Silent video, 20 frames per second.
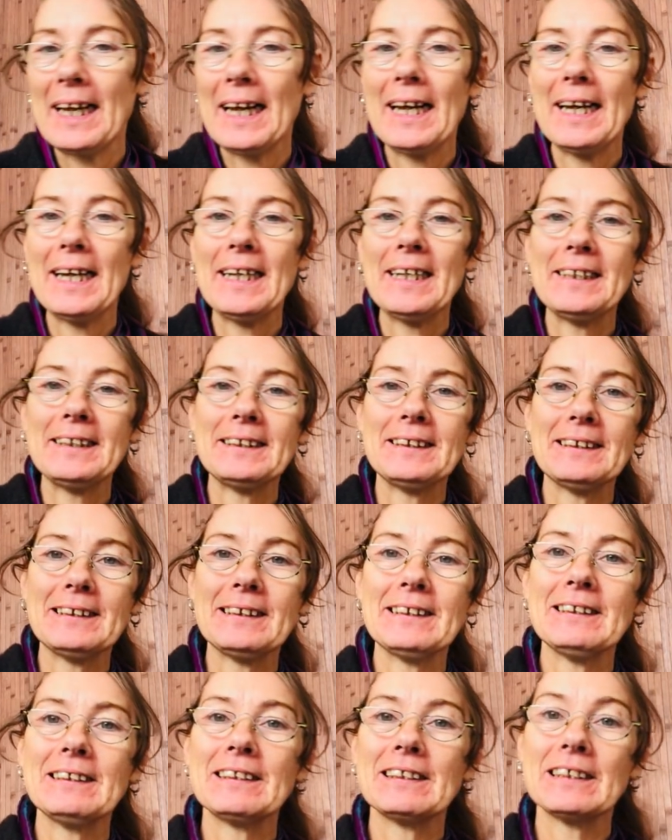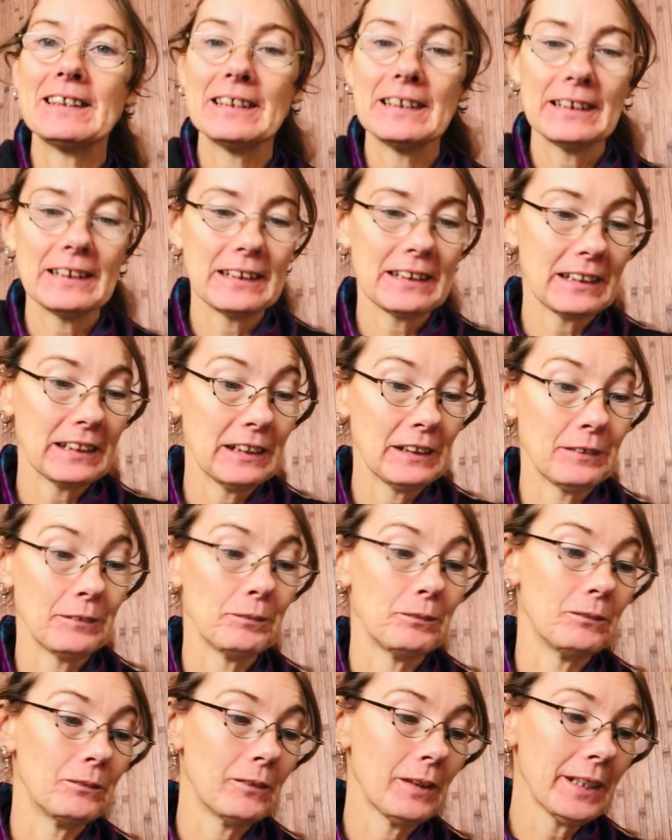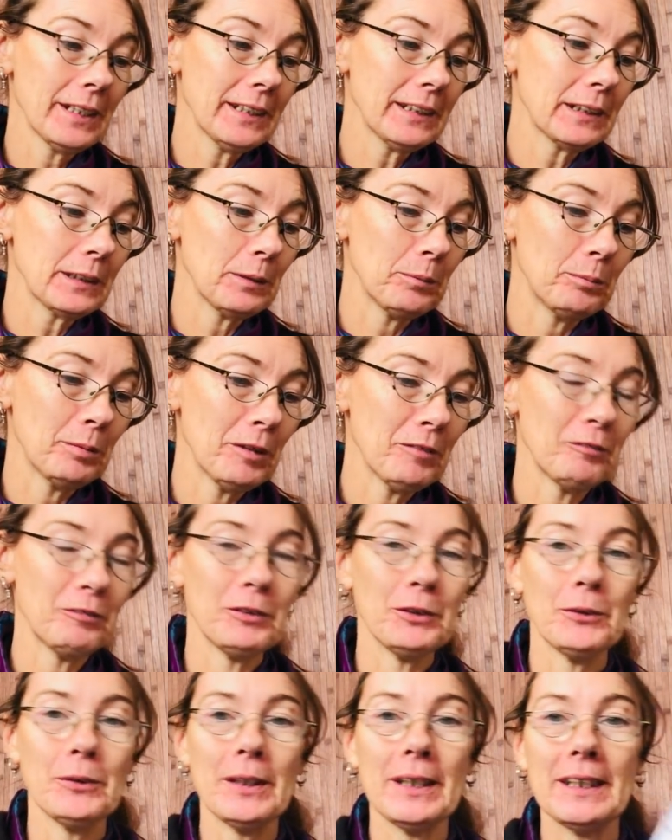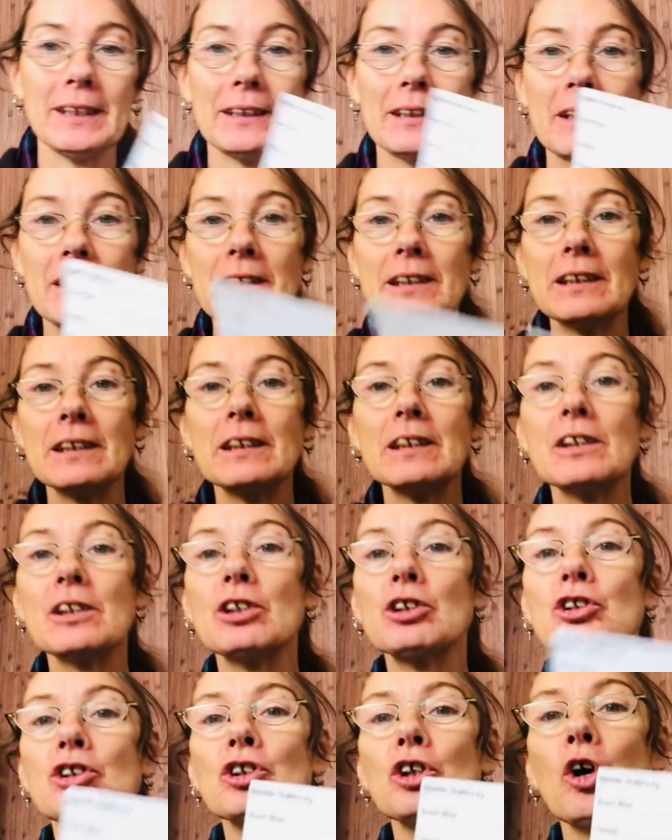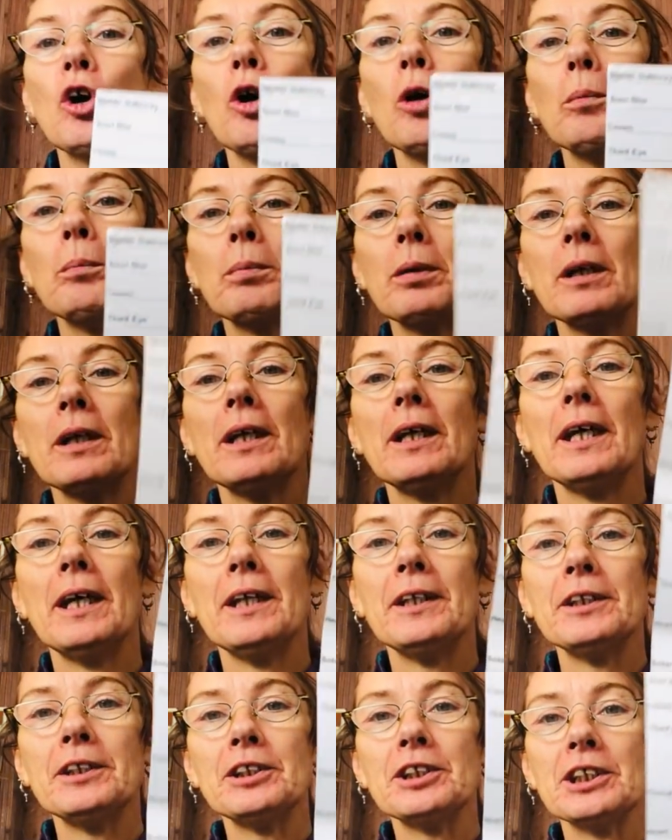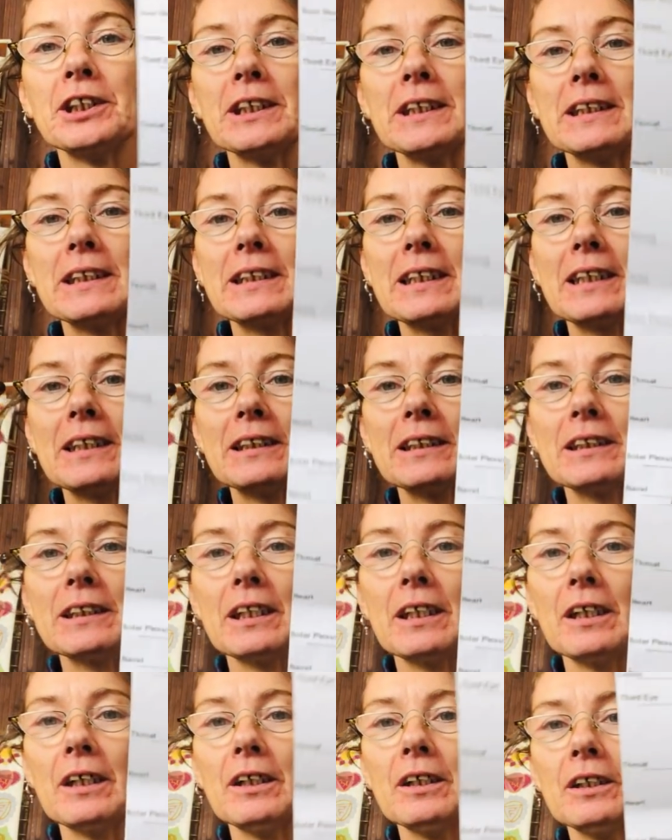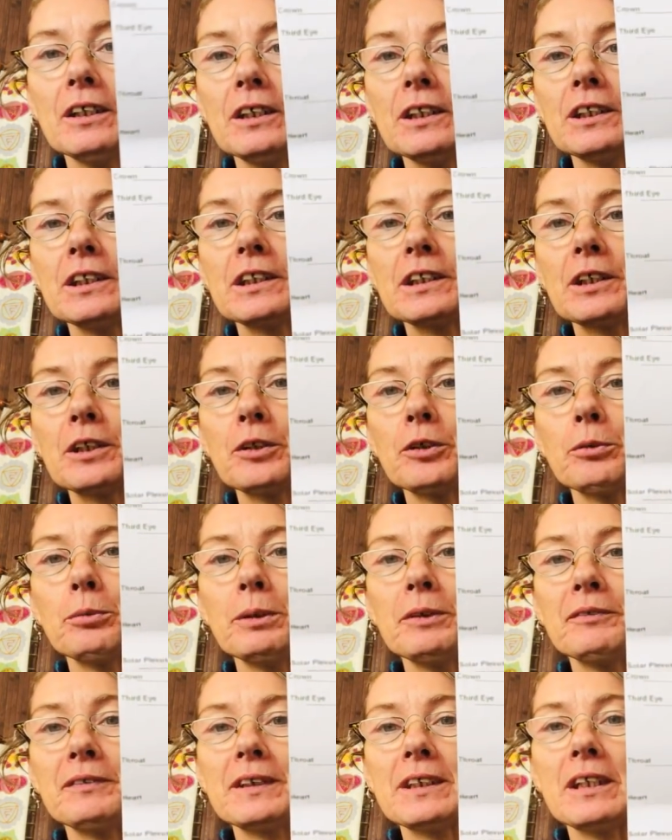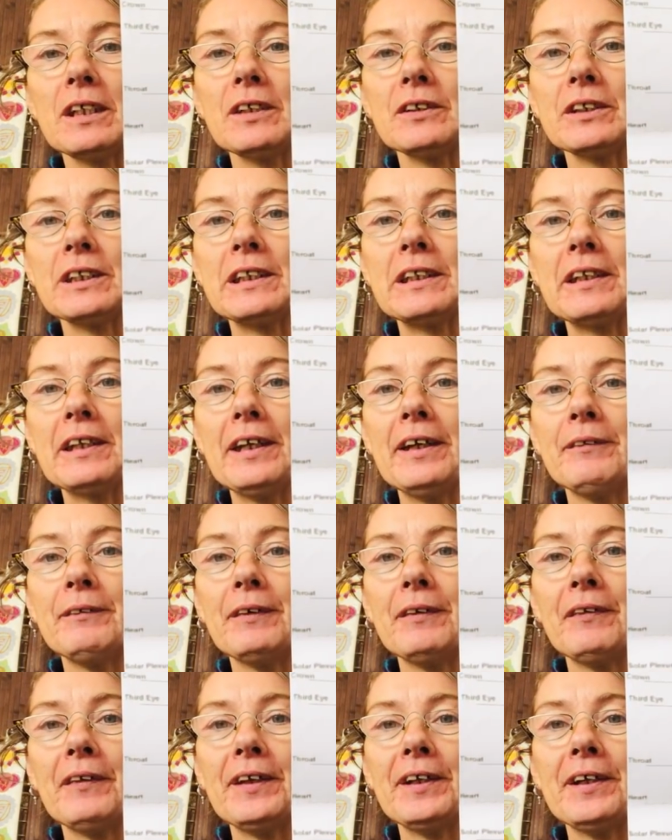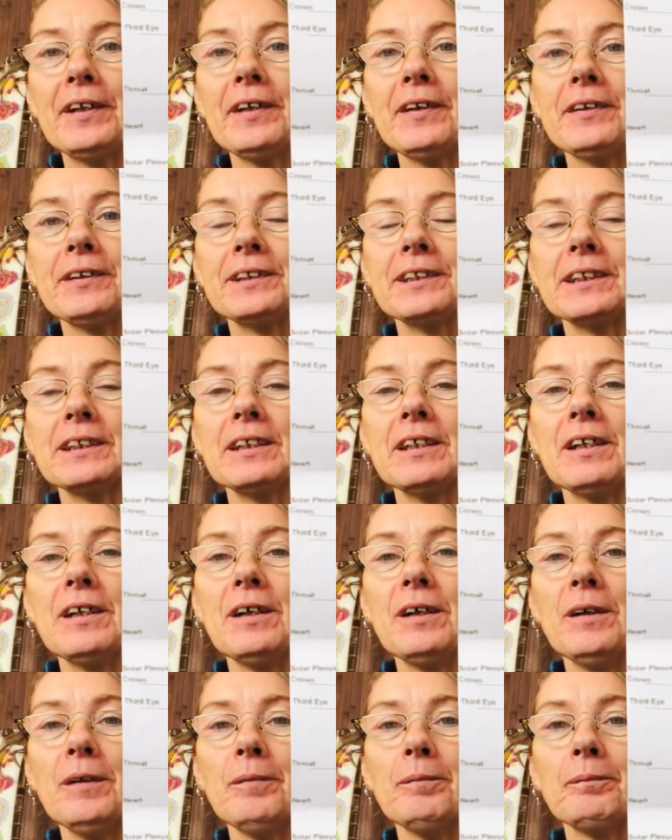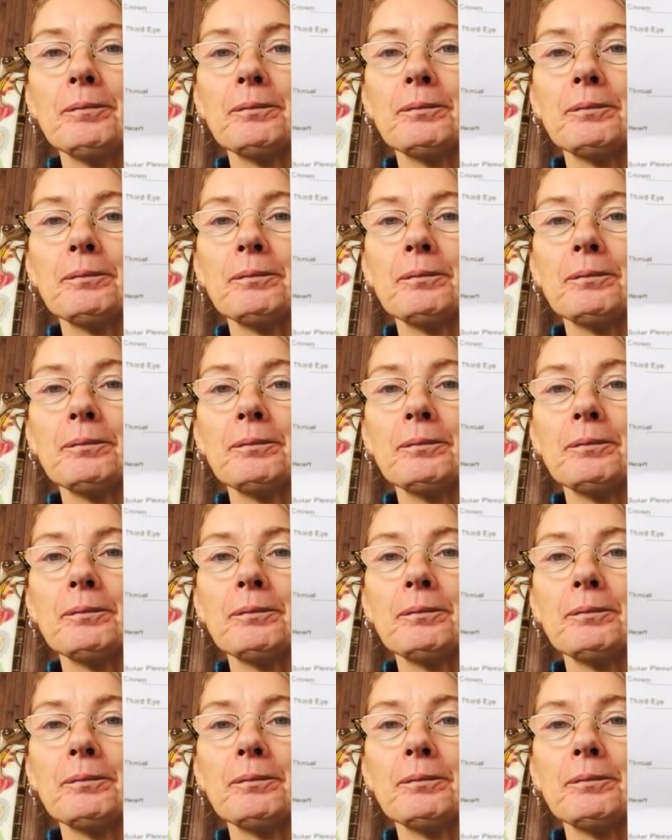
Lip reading: And this is right above your head. This is the top energy center. So we've started there at the Earth Star.